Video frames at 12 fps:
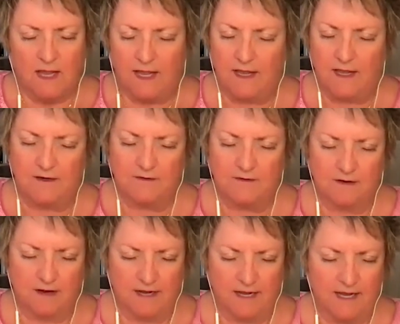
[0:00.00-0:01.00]
And
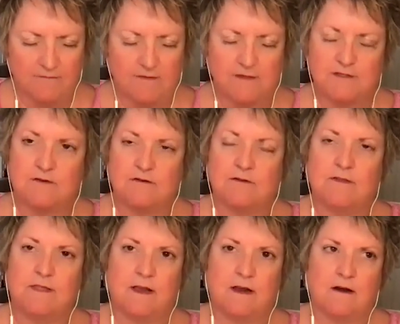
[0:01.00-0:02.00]
I have the journal
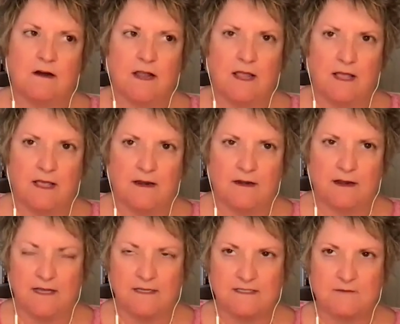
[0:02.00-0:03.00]
there, and
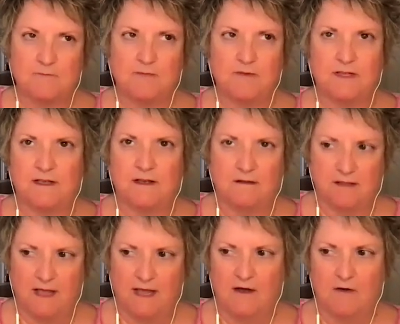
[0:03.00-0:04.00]
I simply
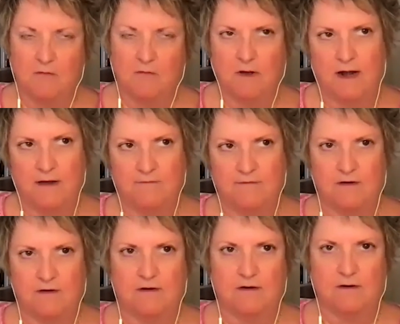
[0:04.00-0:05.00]
allow
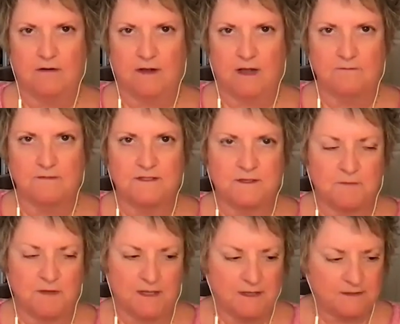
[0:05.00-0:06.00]
whatever comes to
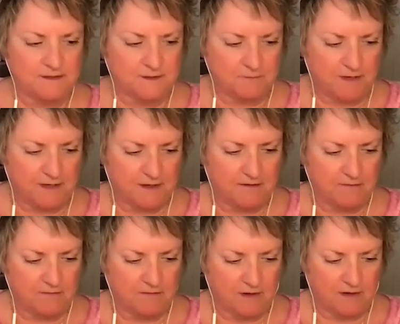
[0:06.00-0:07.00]
me to be
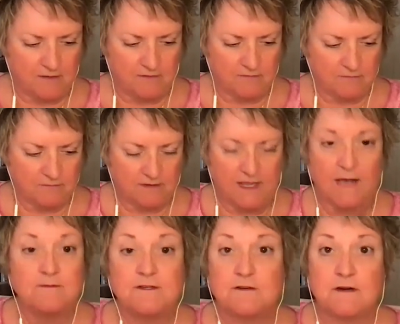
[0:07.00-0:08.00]

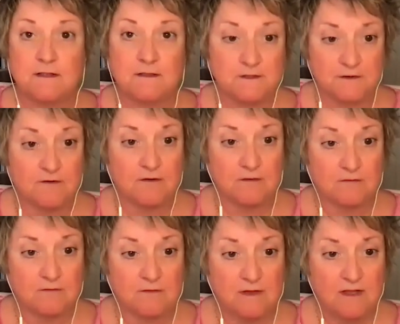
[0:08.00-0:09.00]
captured in the journal.
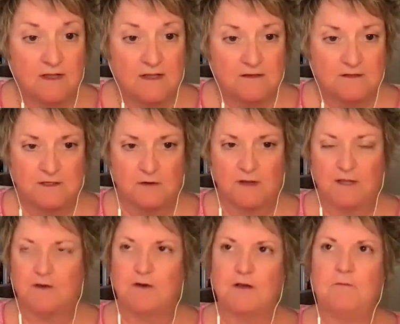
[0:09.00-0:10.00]
So
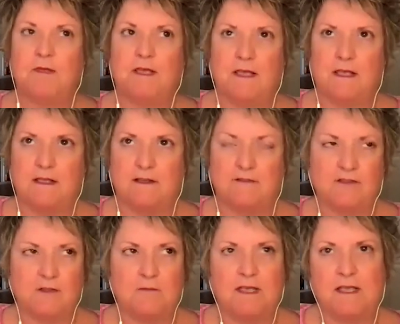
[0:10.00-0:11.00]
it could be, because
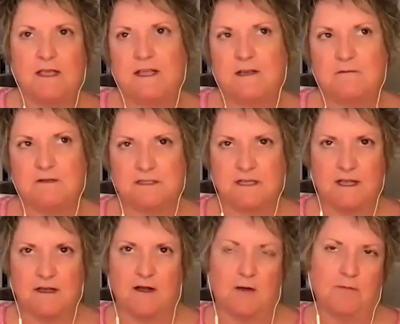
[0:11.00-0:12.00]
in the beginning it was
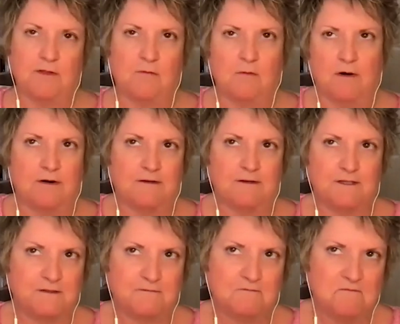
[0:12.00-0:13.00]
like a couple of
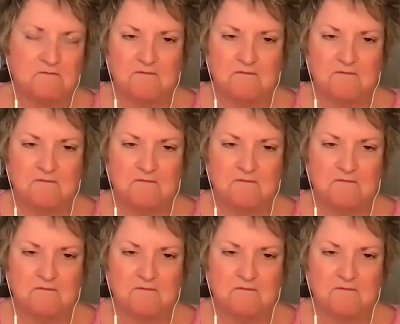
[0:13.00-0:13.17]
words.